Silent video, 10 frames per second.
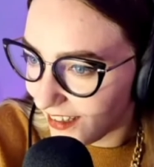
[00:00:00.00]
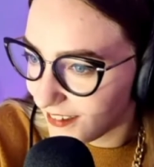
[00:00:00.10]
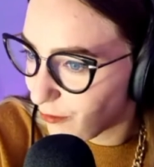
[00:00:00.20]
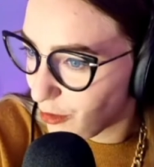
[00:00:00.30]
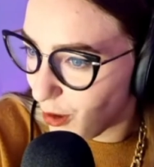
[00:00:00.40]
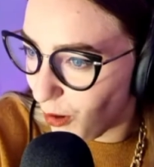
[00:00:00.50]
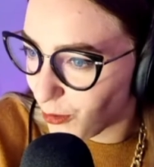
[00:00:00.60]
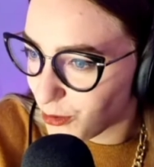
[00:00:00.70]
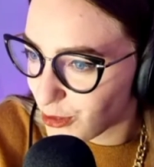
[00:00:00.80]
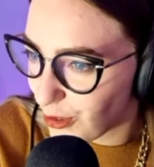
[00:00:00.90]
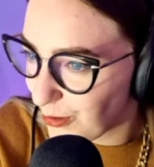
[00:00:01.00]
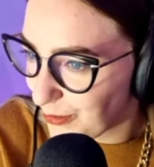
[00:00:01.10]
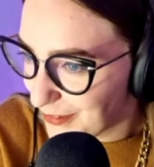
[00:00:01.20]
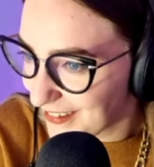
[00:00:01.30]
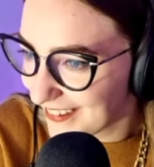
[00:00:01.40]
Anna for the whole
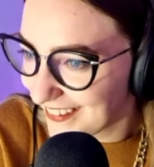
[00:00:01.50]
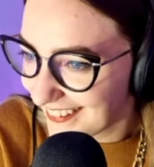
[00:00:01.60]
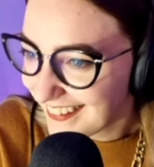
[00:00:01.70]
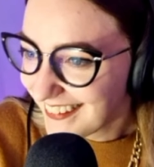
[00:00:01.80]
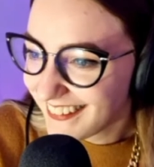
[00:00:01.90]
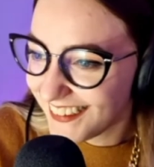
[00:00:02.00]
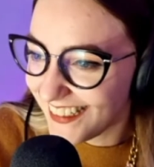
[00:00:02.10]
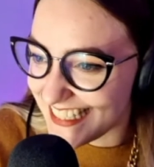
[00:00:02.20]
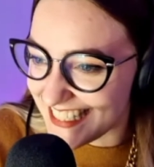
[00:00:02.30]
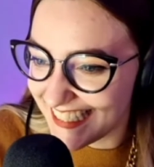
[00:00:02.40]
show. Yes.